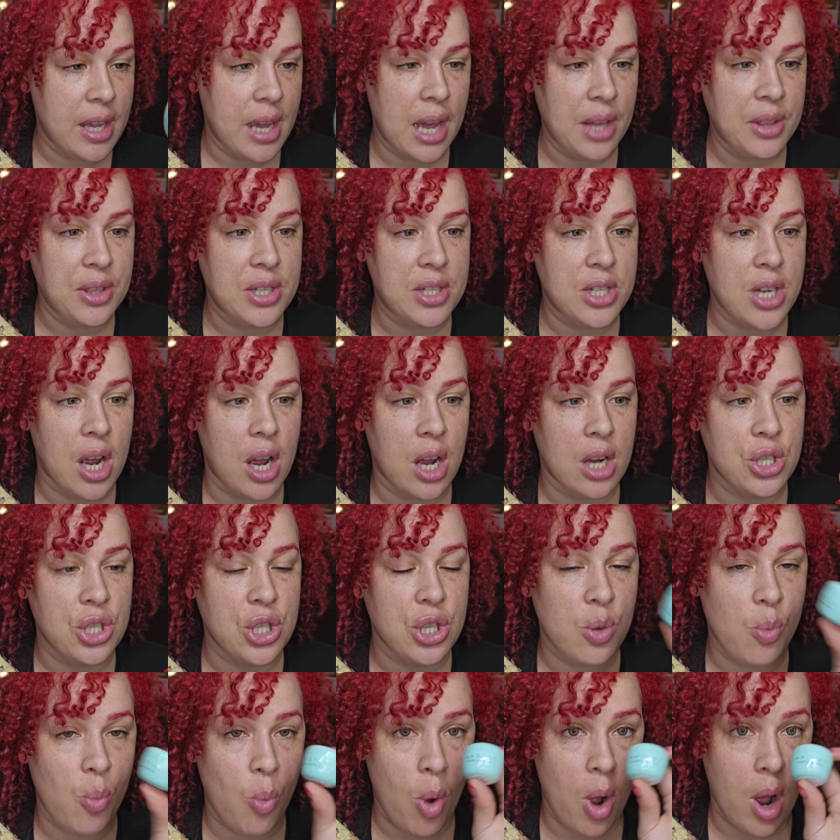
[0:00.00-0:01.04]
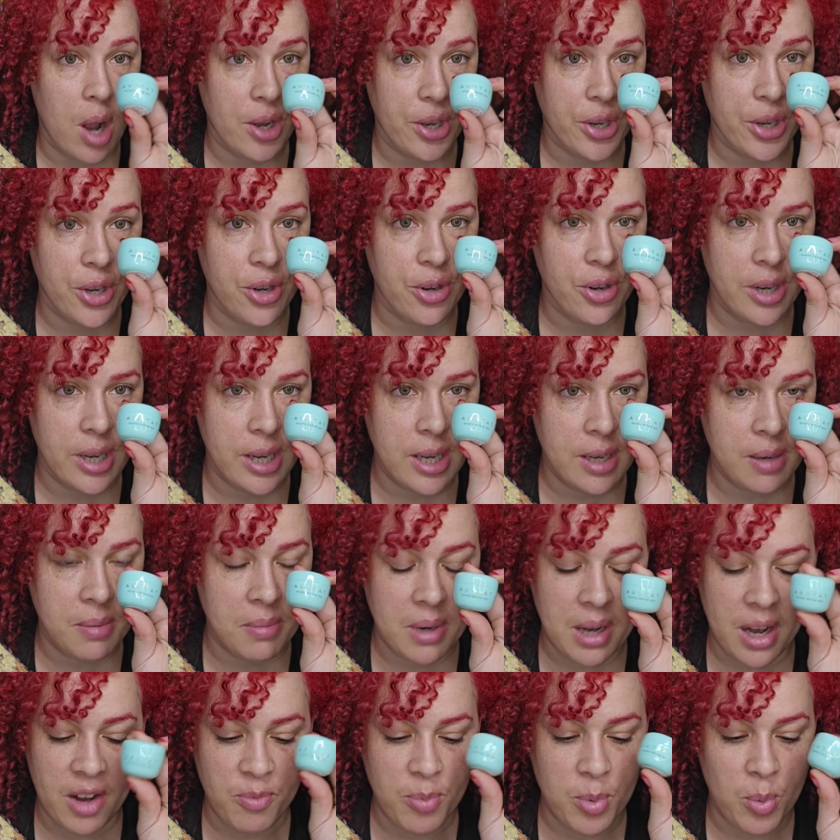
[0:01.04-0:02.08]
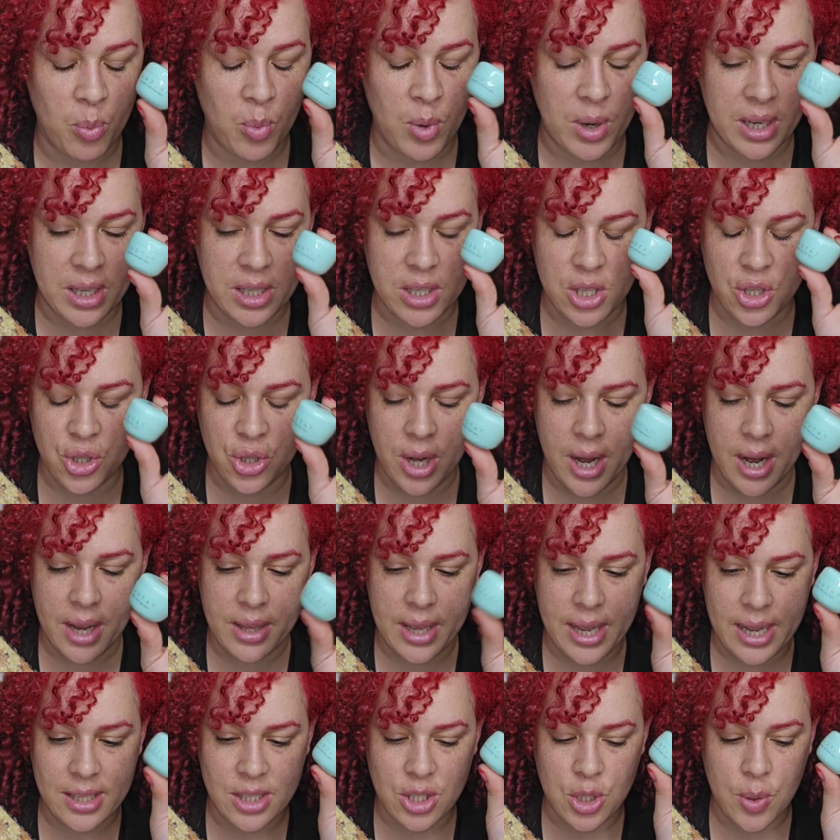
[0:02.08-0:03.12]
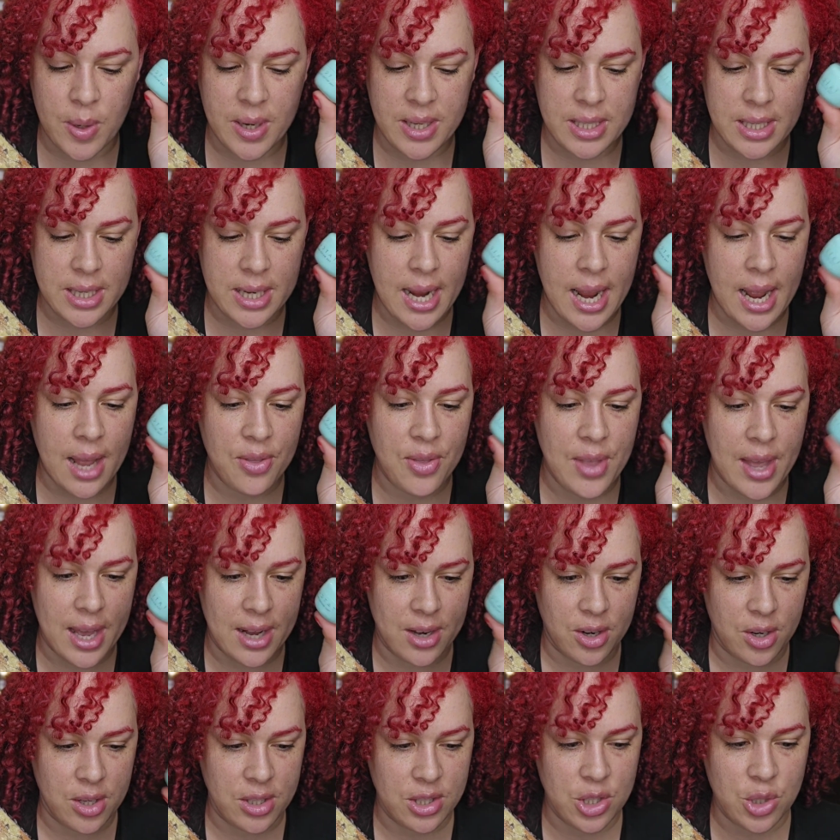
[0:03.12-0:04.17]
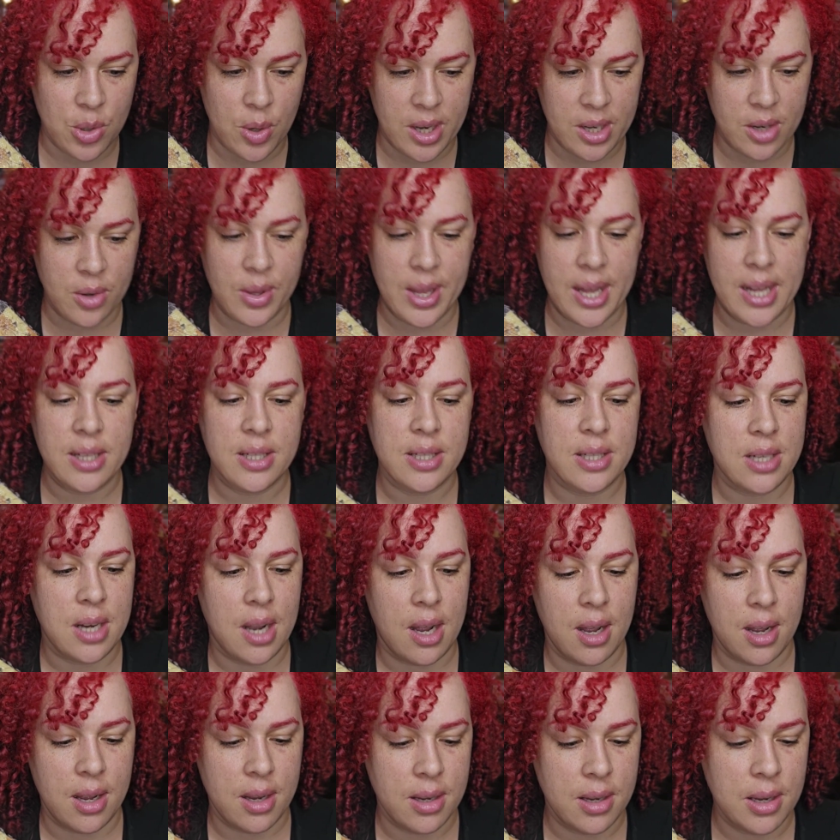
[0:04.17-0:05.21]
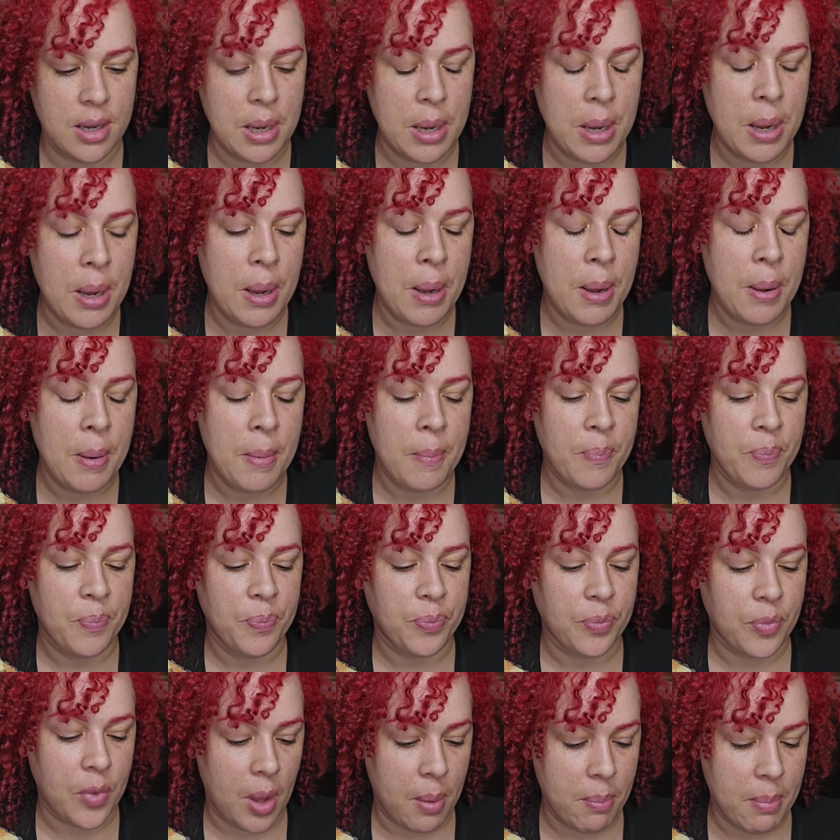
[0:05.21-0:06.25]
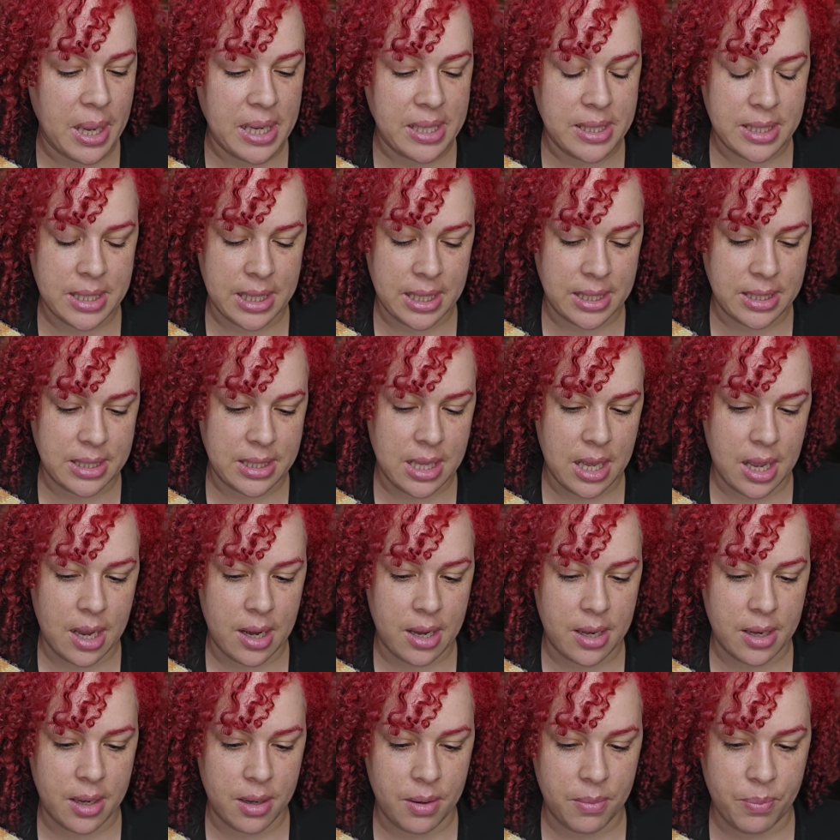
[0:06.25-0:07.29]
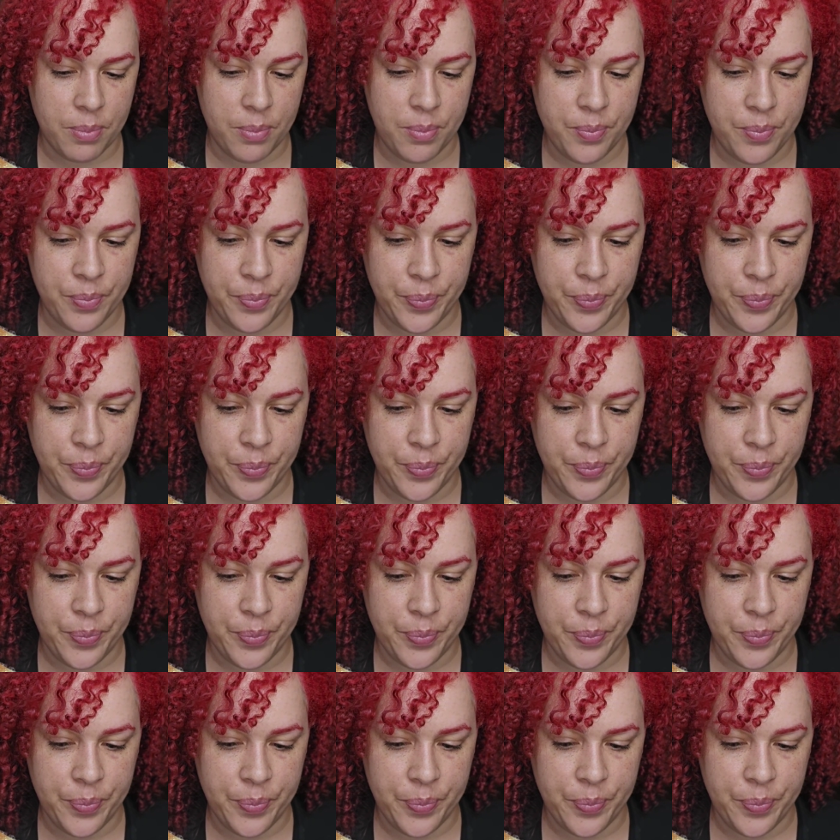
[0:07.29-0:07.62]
had the Tatcha water cream, and I've been wanting to try that. So I did add that on. So I know that's not my sixth item.